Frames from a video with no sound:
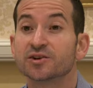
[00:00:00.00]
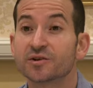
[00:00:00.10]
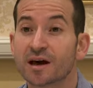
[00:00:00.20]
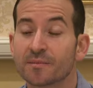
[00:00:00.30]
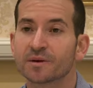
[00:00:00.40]
a
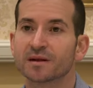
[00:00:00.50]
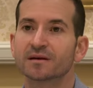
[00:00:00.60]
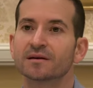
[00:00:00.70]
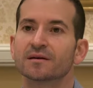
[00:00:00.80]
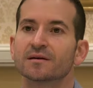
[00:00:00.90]
good company.
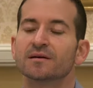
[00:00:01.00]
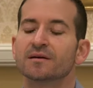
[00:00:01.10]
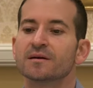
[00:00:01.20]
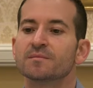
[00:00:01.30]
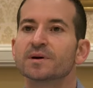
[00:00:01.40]

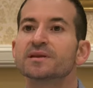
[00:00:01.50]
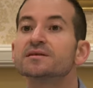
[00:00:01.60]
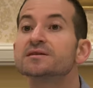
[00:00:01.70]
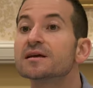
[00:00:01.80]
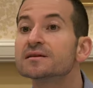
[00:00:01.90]
But
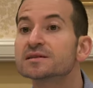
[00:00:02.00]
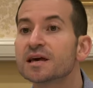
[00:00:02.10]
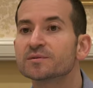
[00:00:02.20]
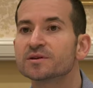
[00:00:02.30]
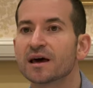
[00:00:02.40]
there's another
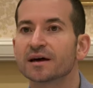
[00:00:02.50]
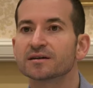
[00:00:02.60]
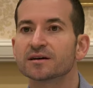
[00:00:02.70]
step to that.